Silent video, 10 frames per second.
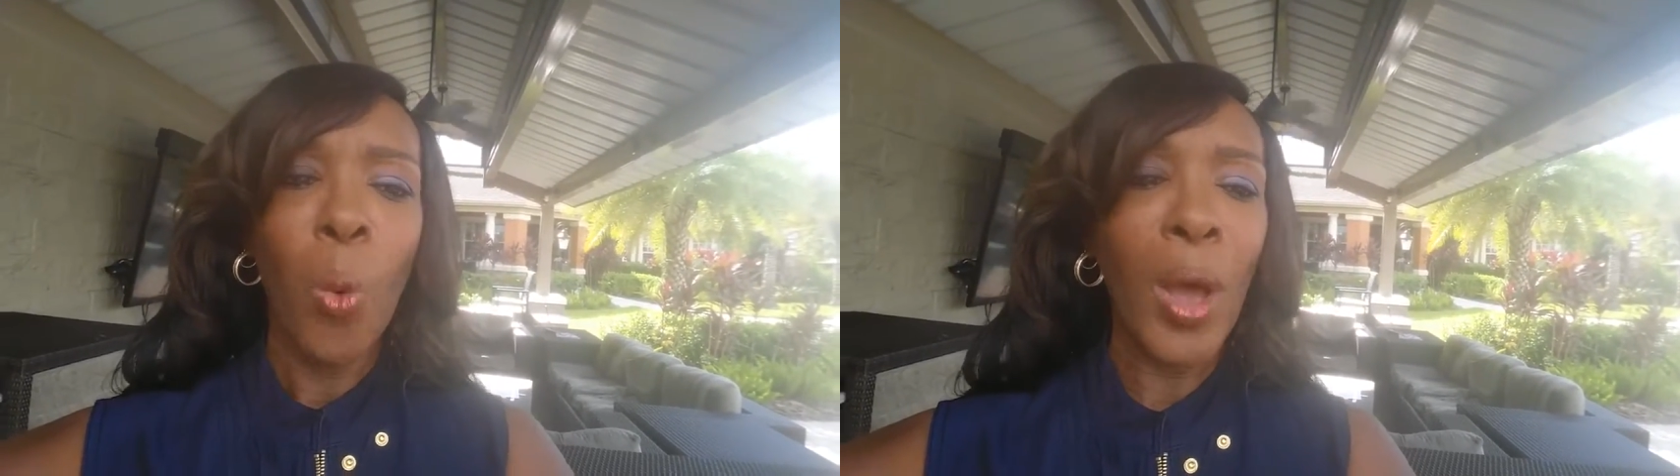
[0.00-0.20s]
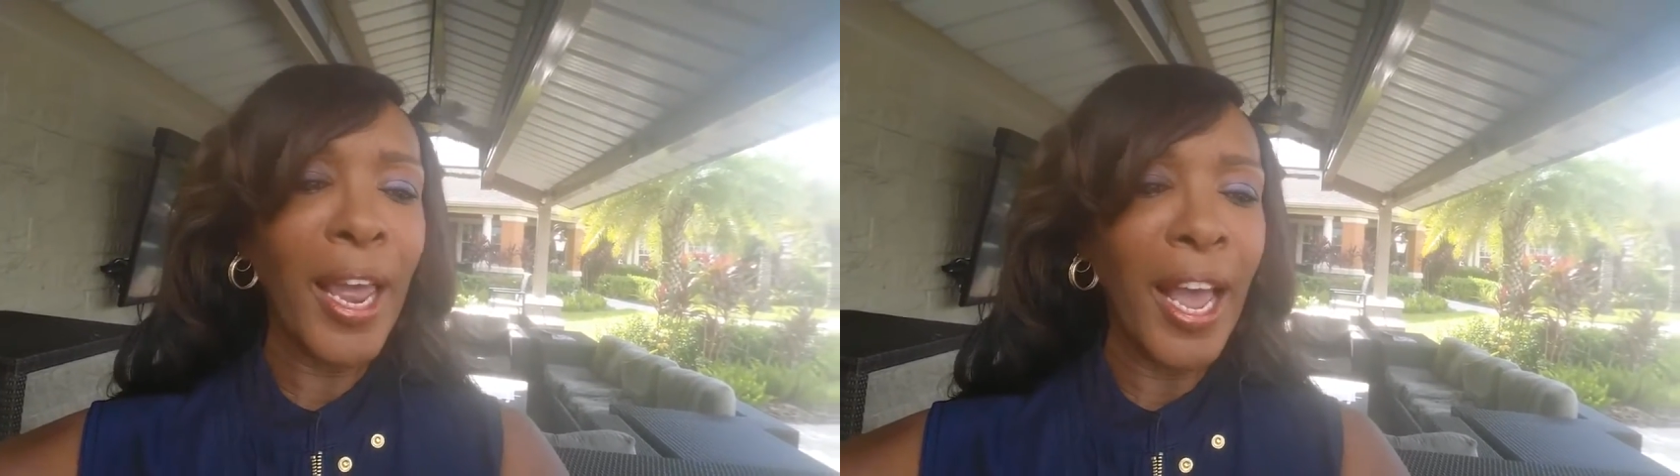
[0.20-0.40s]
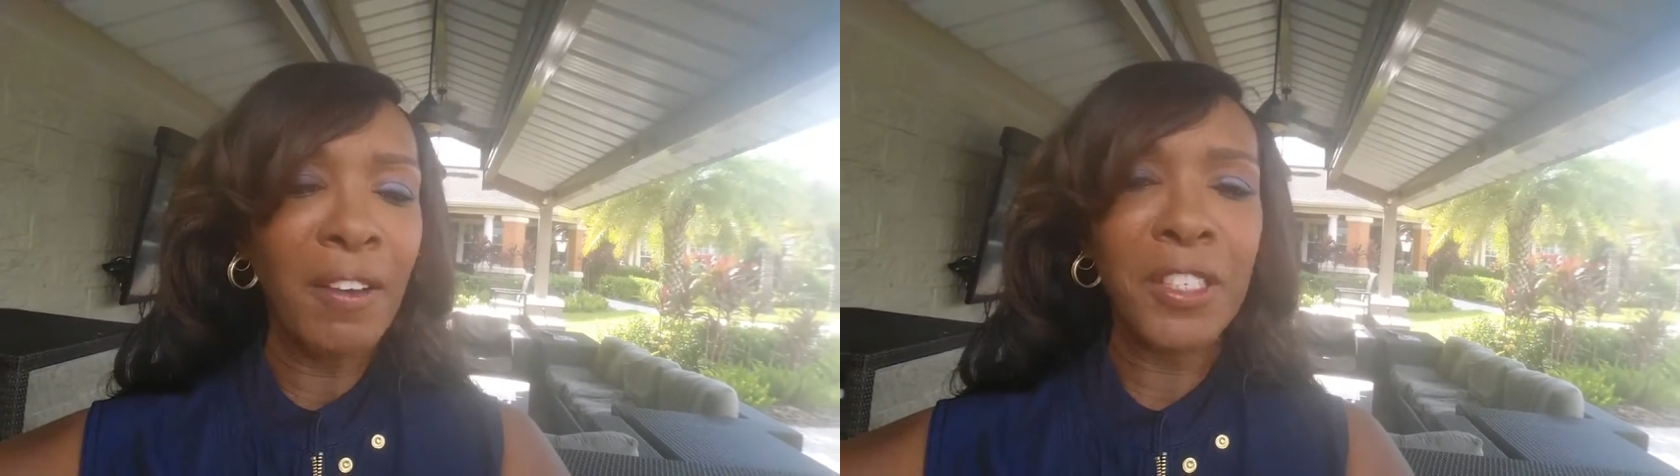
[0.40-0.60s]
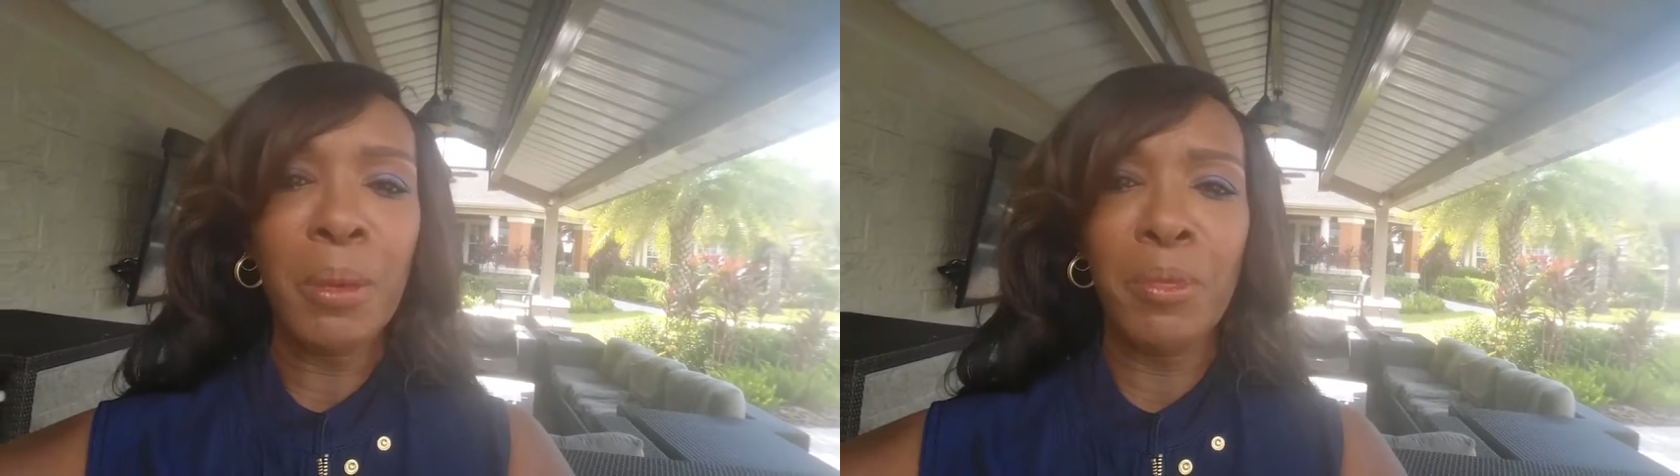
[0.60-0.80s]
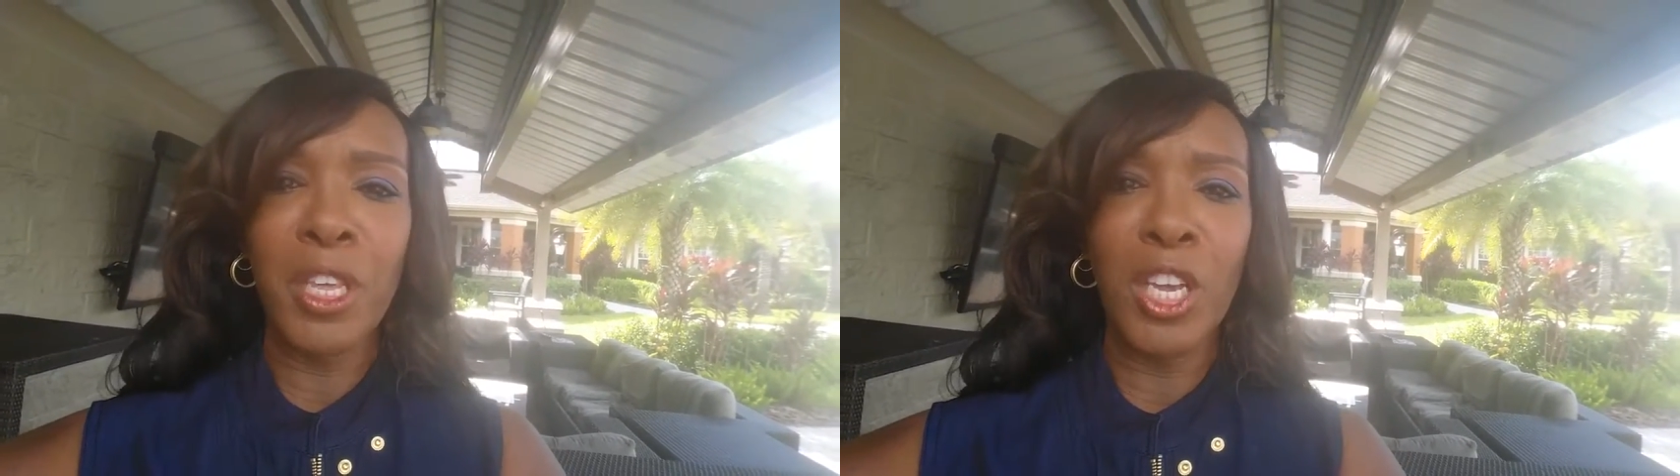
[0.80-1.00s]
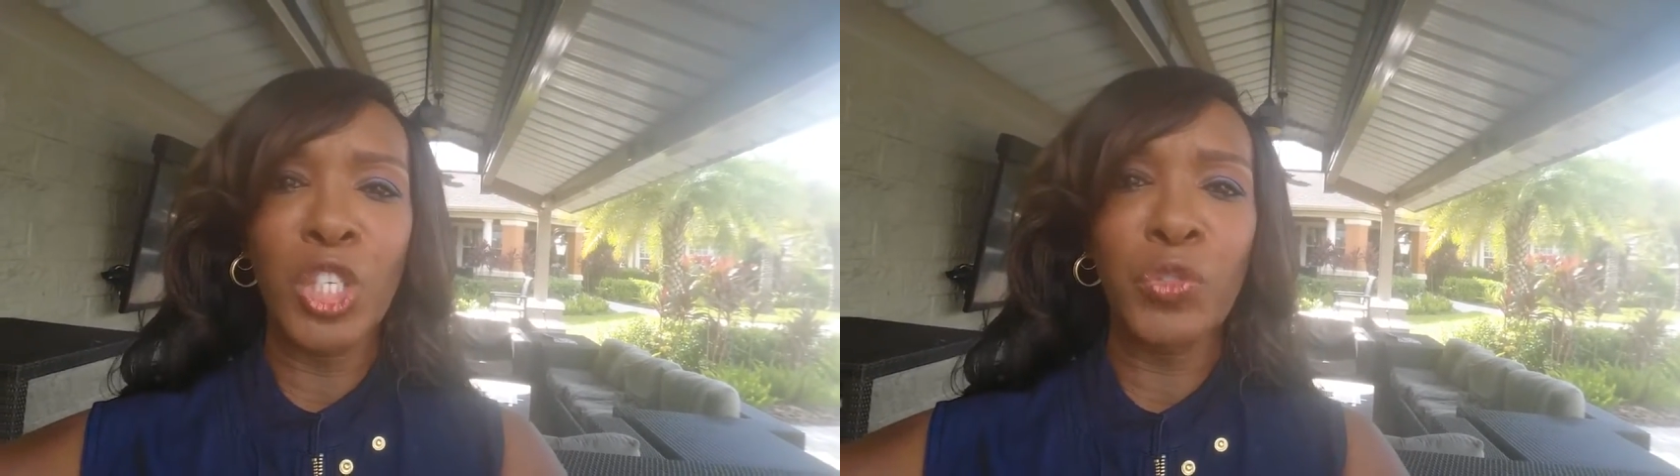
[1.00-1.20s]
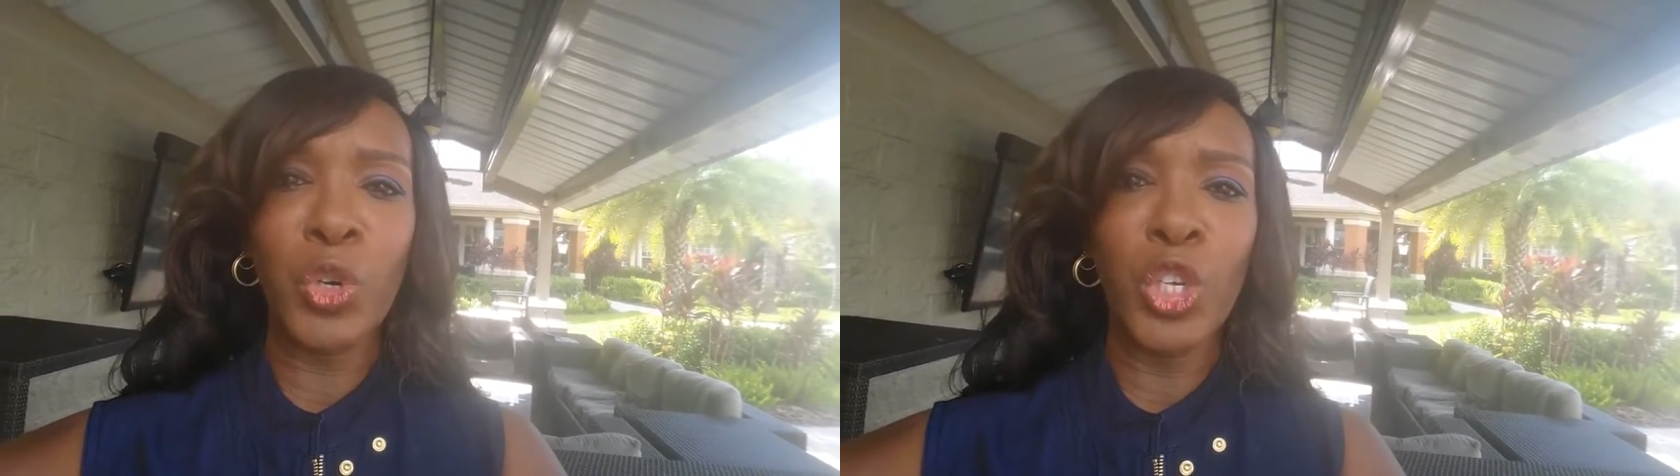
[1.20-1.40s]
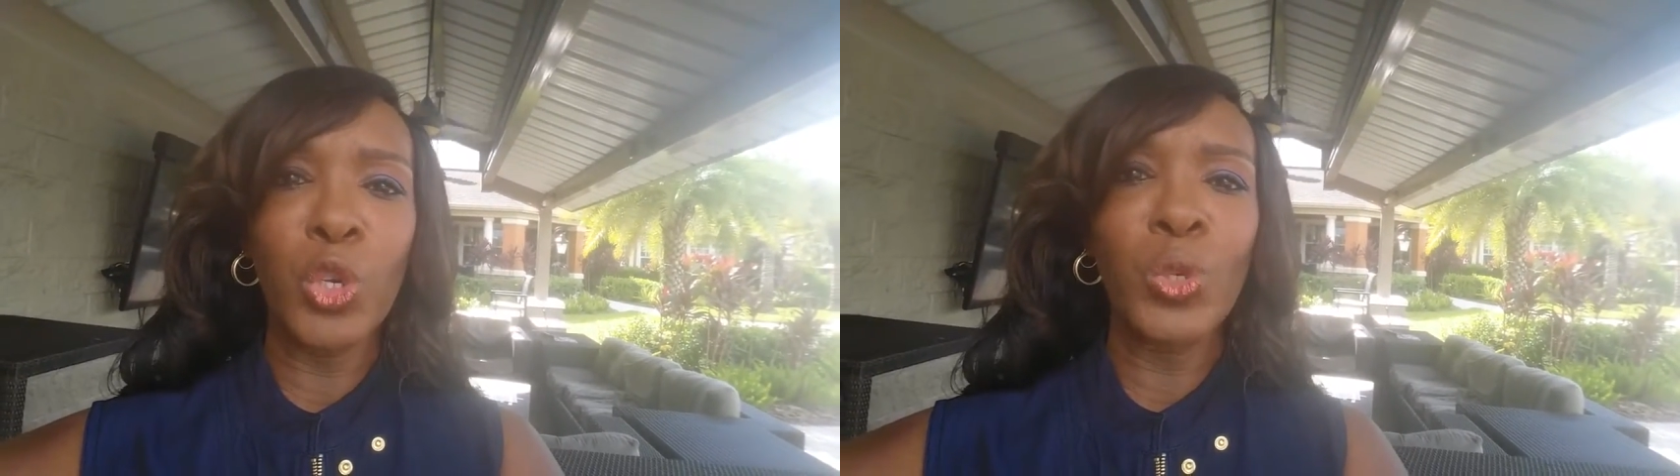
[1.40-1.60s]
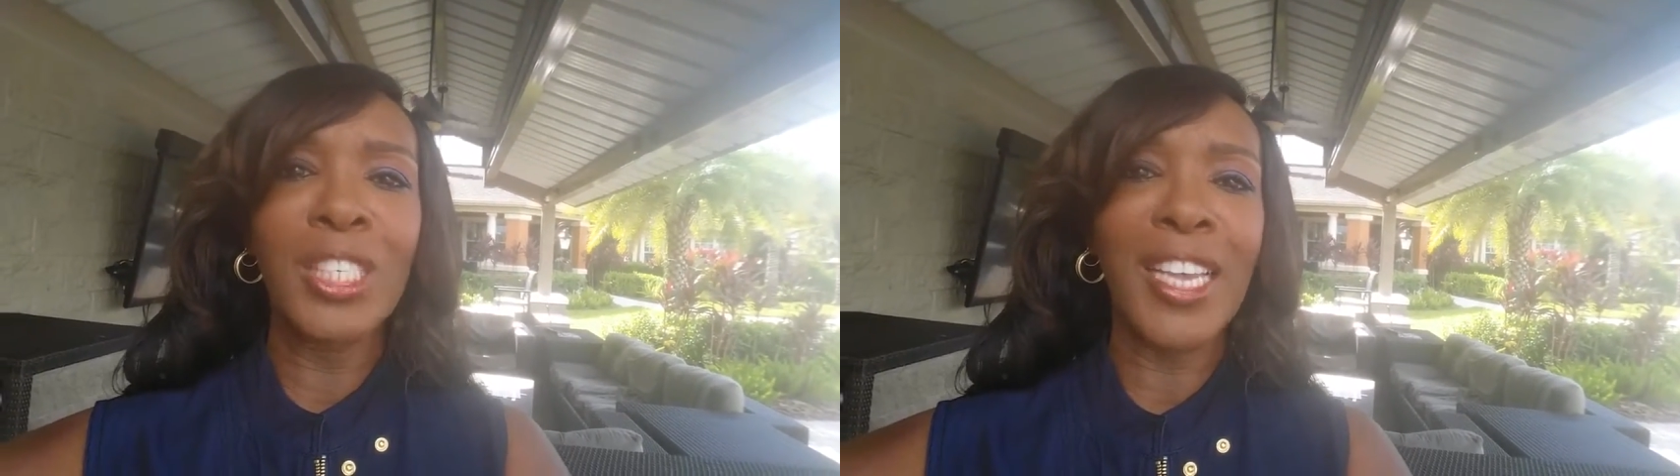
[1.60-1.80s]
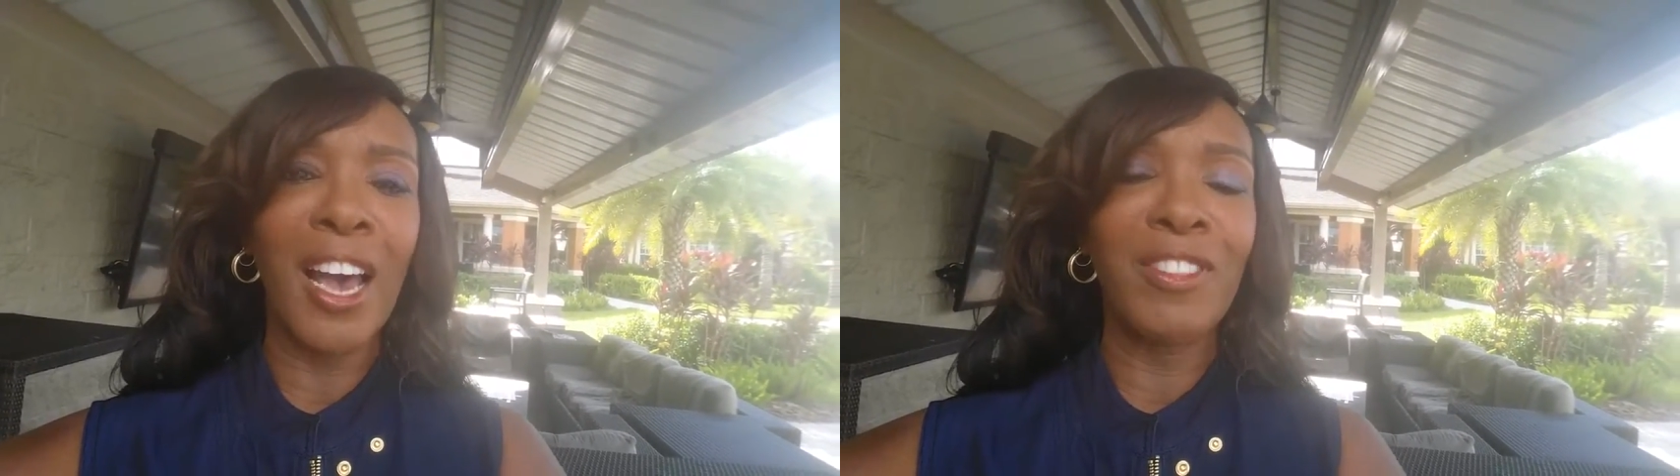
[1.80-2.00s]
Well, I have some things for you
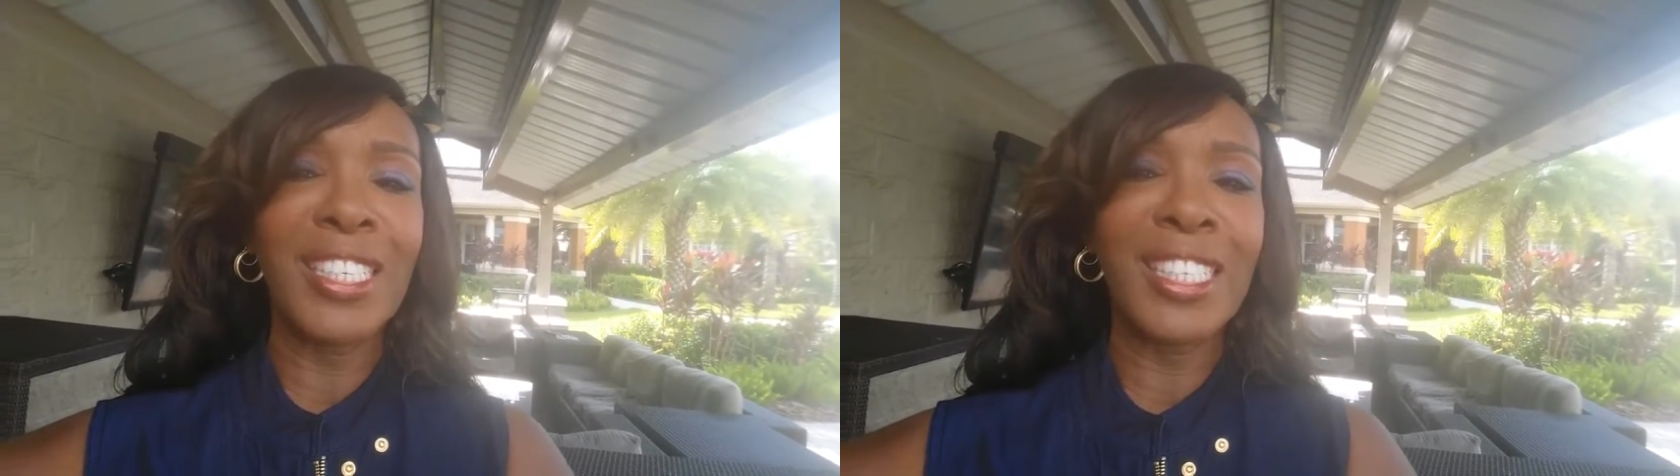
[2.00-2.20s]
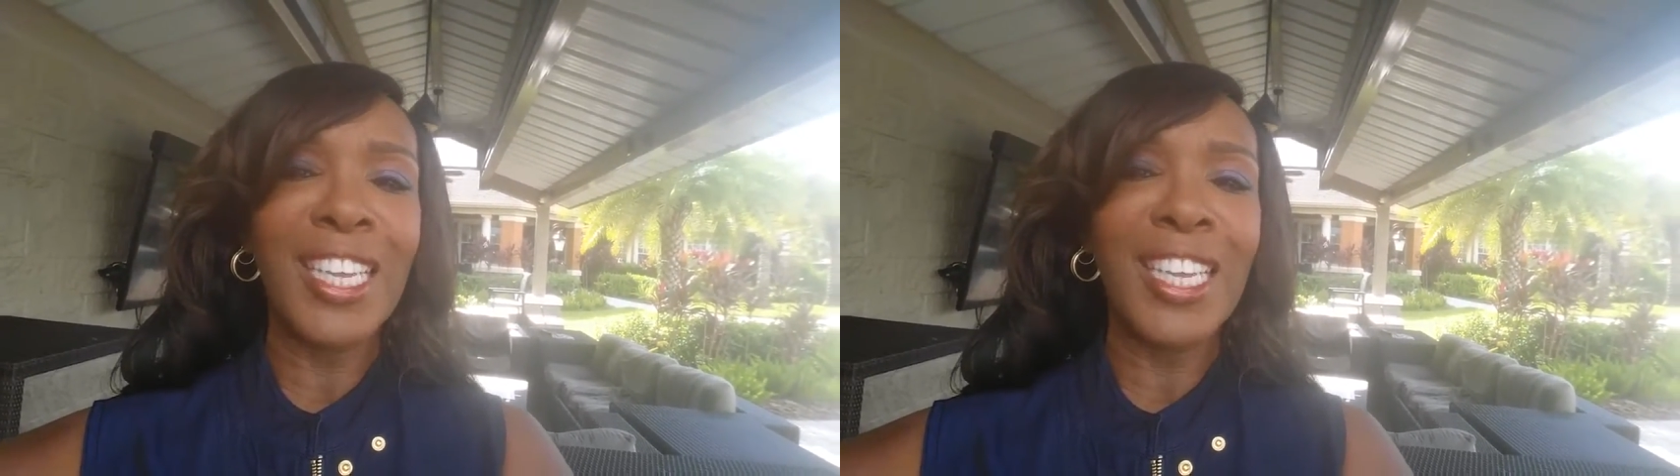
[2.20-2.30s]
savvy